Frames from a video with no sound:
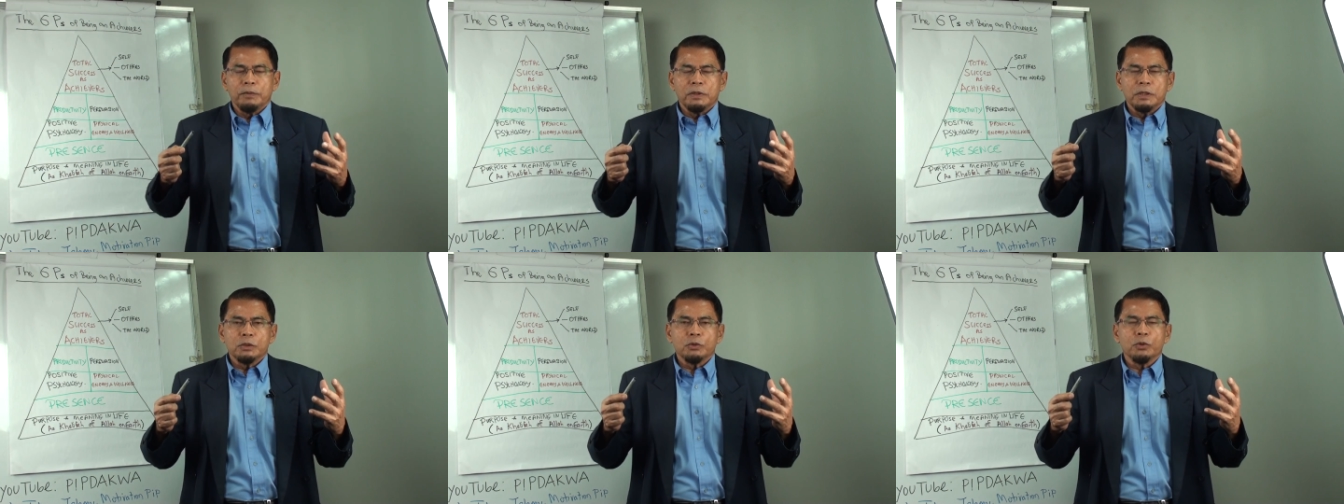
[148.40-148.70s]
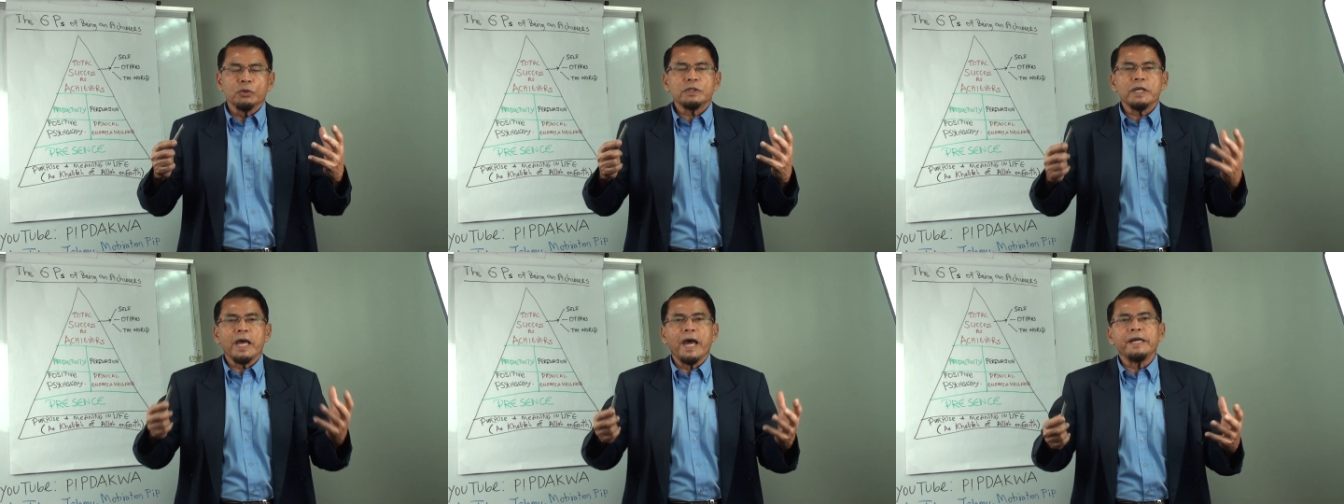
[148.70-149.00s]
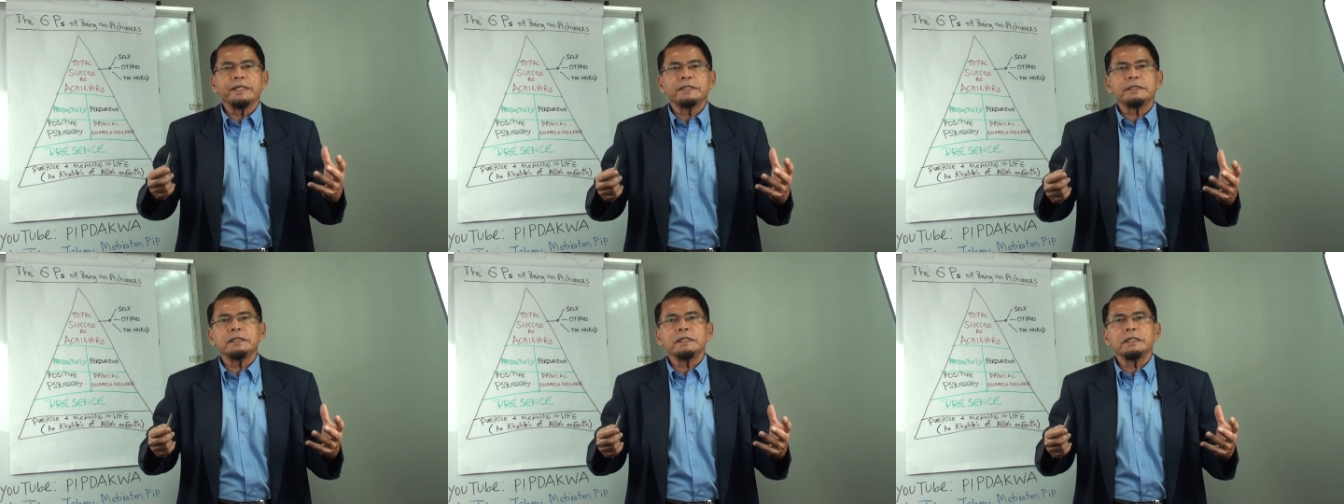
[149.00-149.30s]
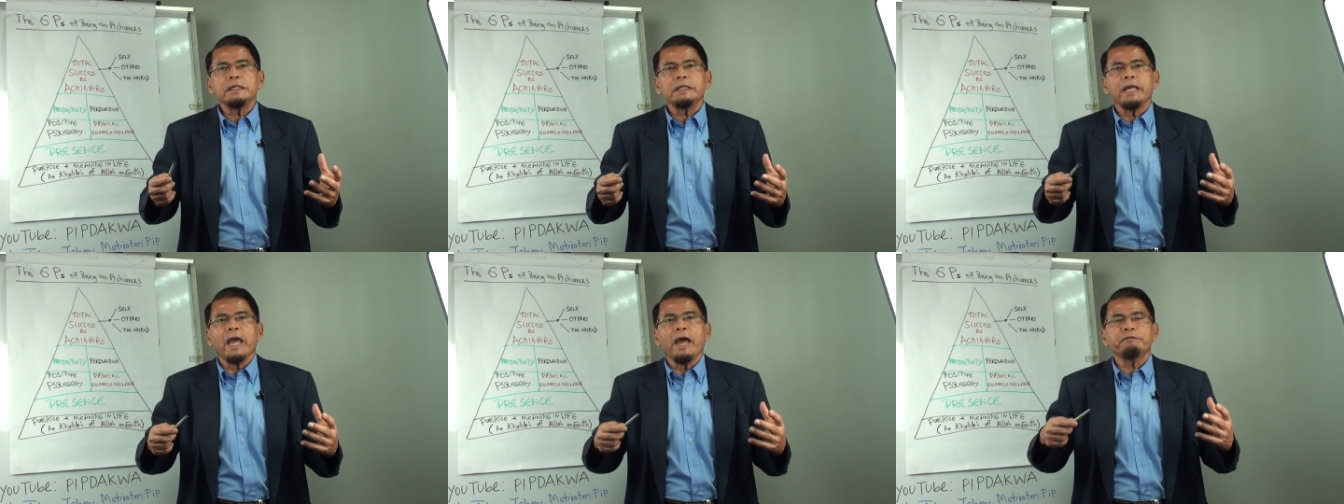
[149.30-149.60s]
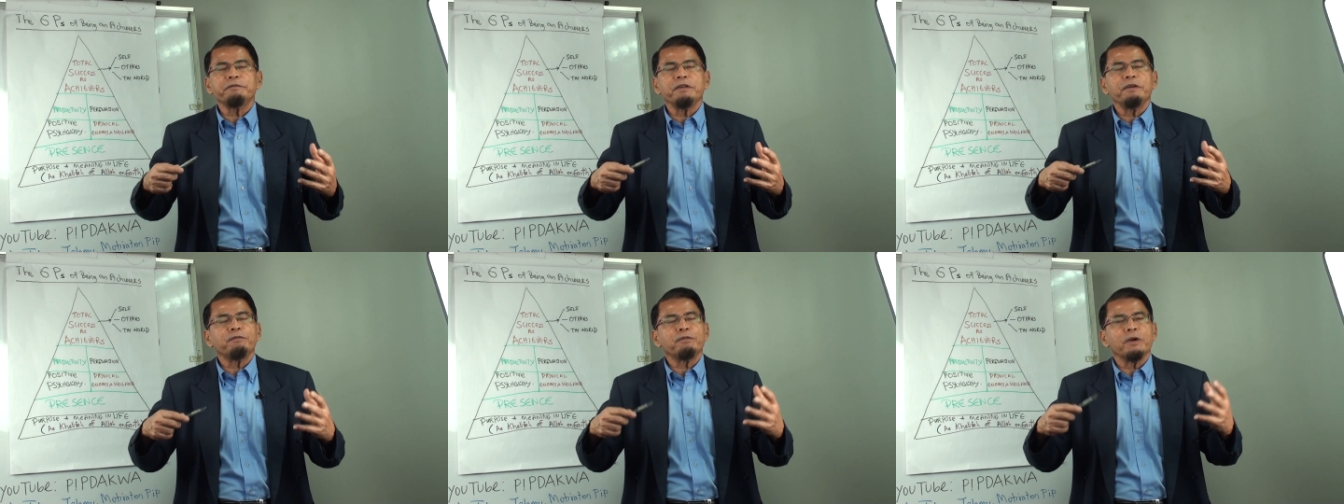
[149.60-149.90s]
society, they
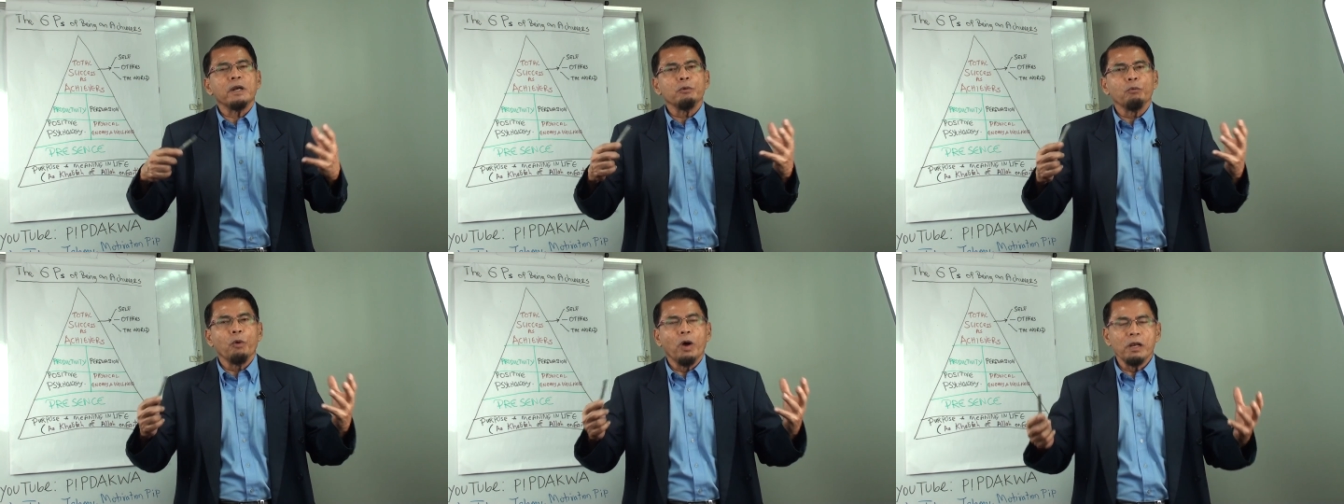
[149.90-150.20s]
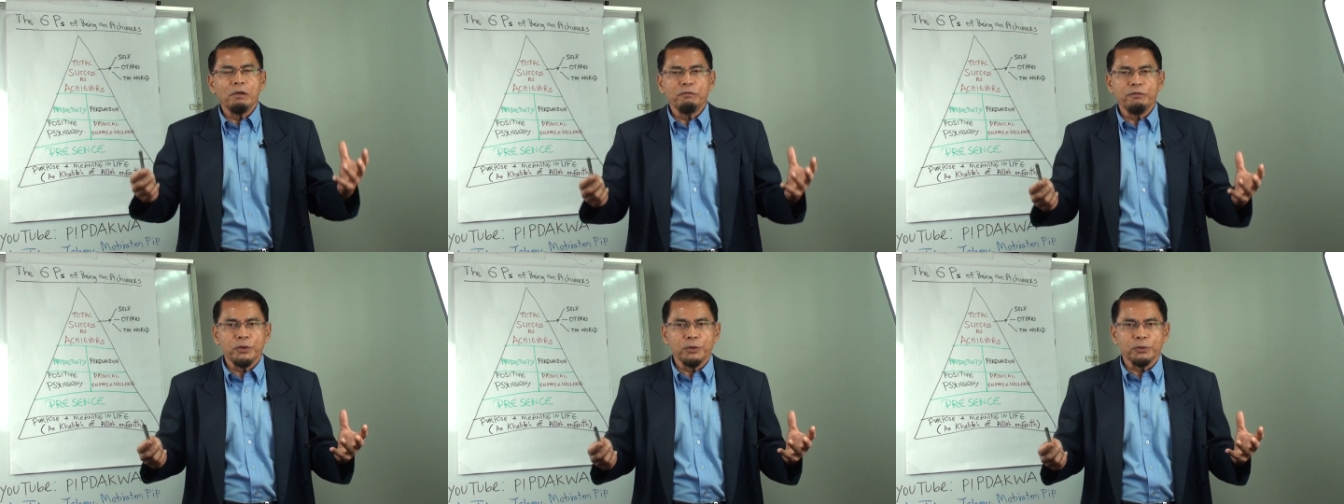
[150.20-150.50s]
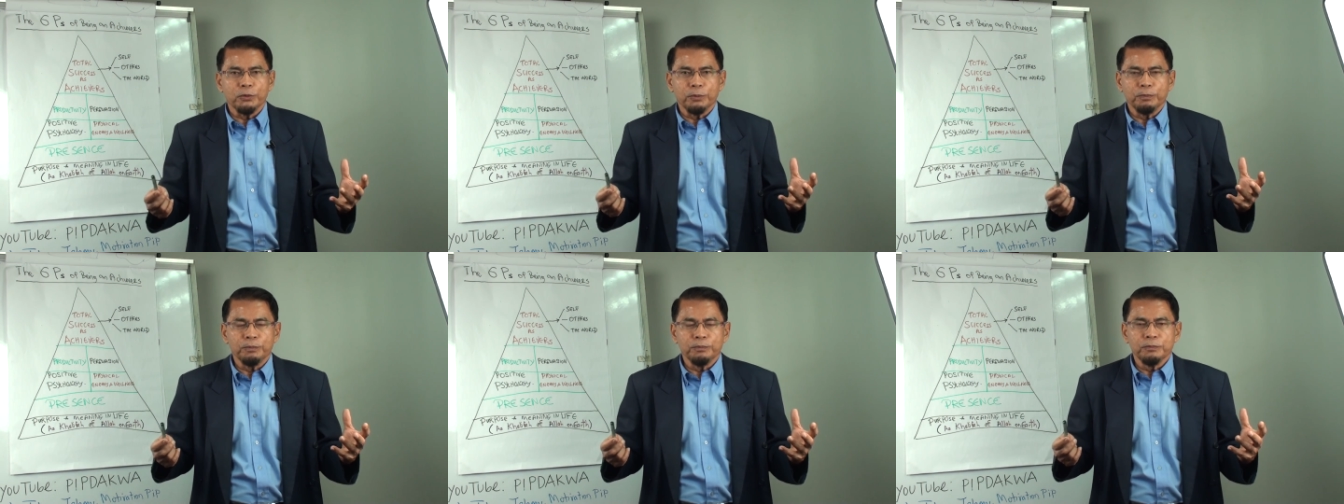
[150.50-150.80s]
have different worldview.